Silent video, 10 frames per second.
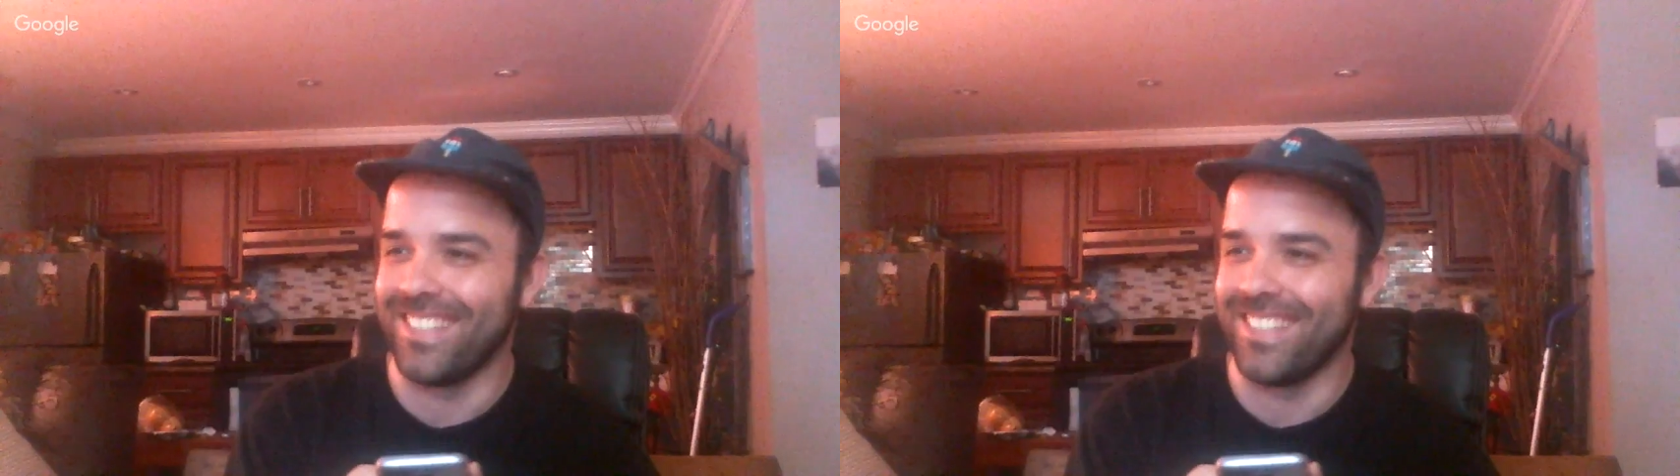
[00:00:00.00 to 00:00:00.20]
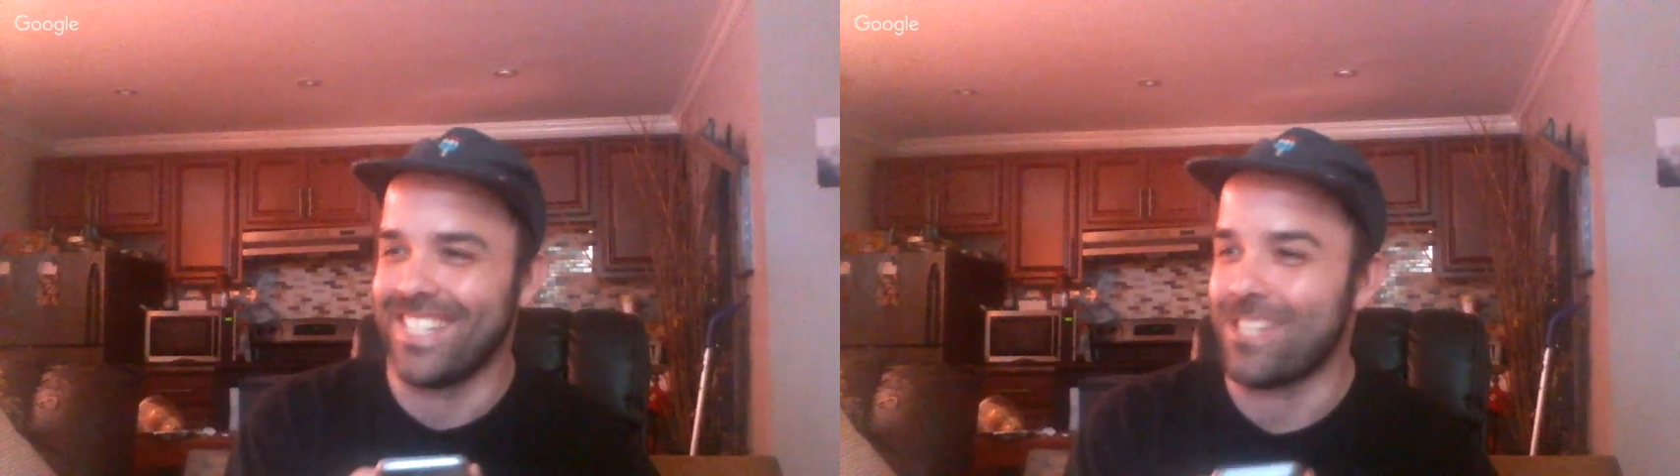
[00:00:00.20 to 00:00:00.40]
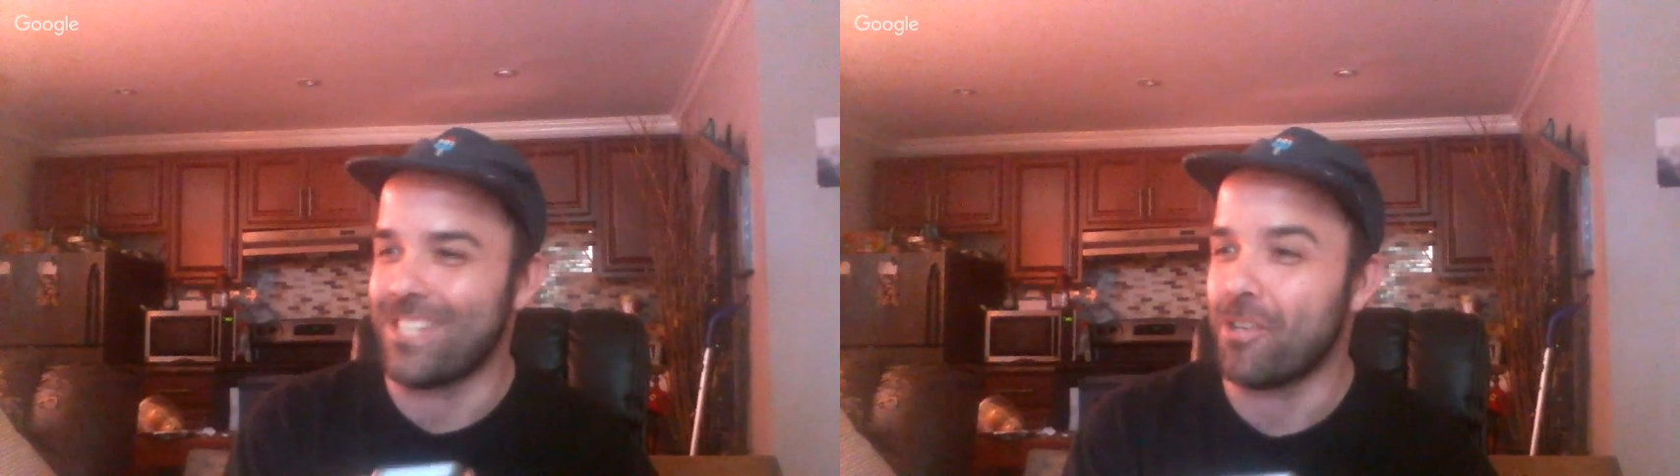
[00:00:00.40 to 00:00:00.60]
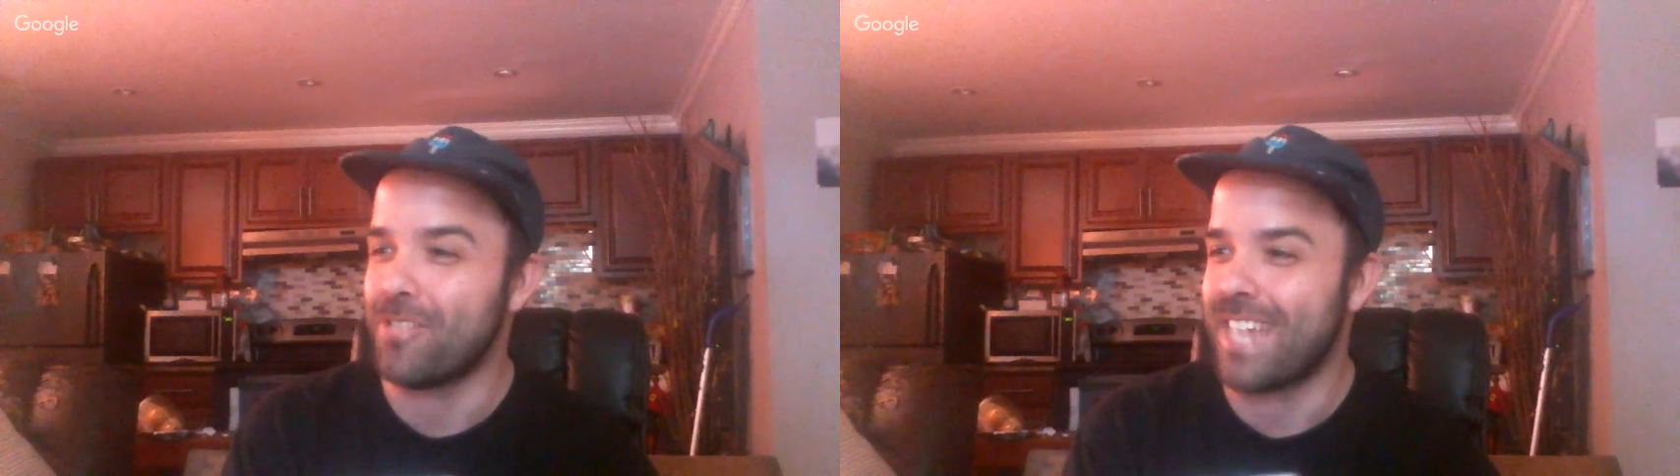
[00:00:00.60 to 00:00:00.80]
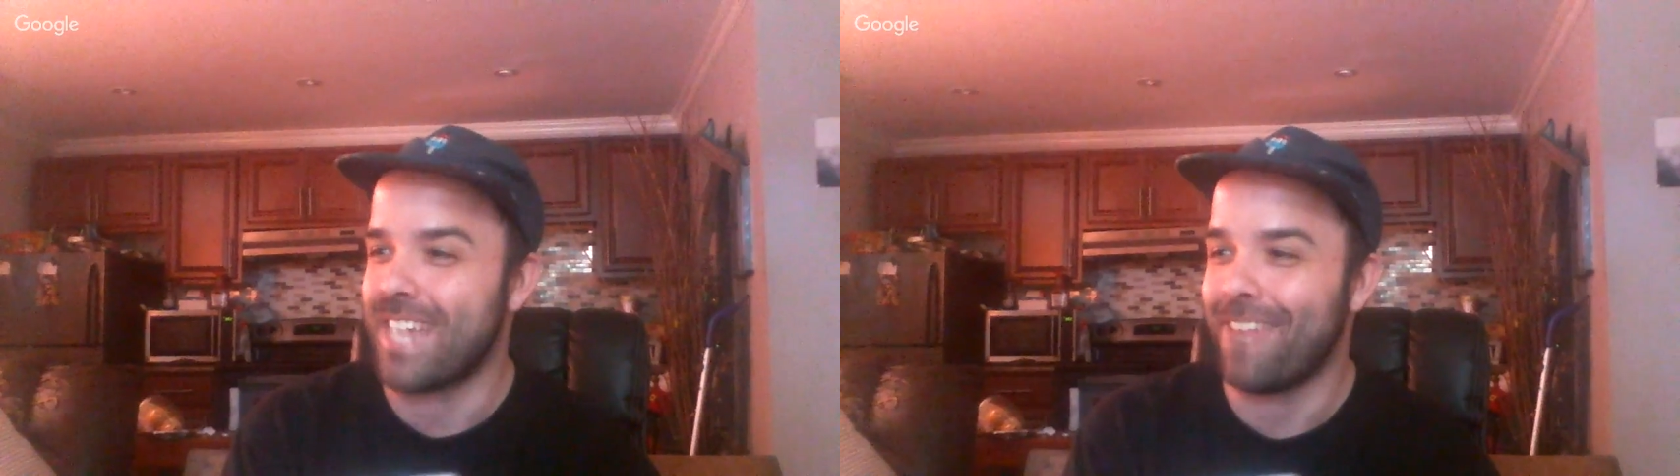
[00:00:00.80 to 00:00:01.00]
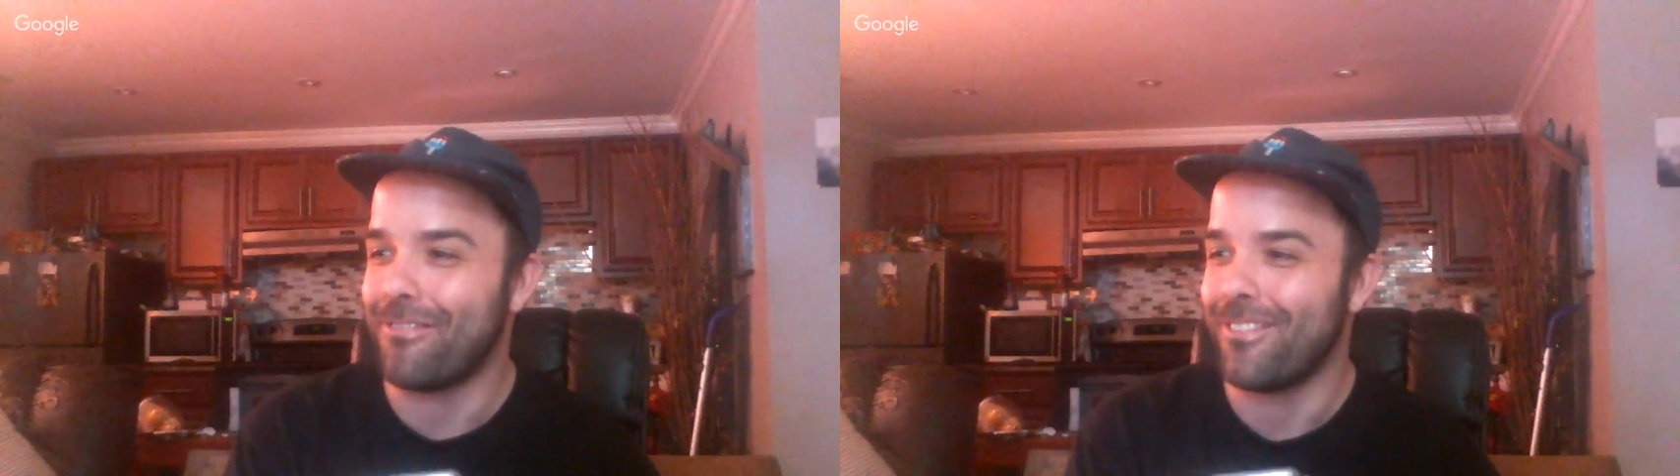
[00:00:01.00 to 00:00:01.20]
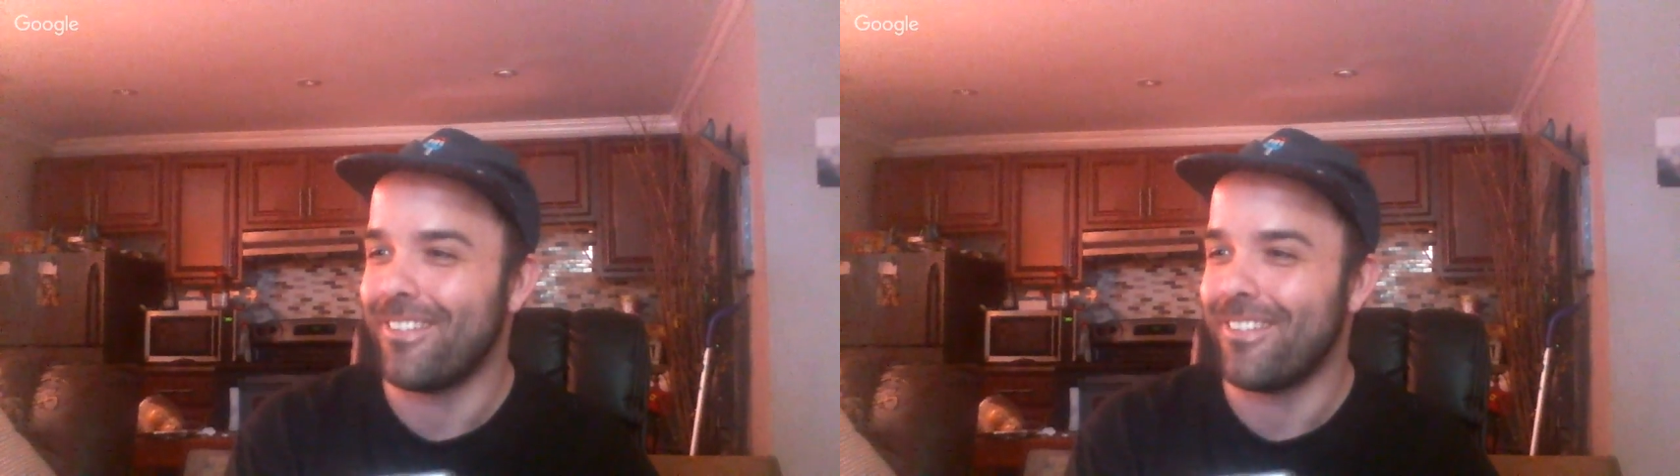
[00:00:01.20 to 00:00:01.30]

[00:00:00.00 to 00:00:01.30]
Do you know Dave?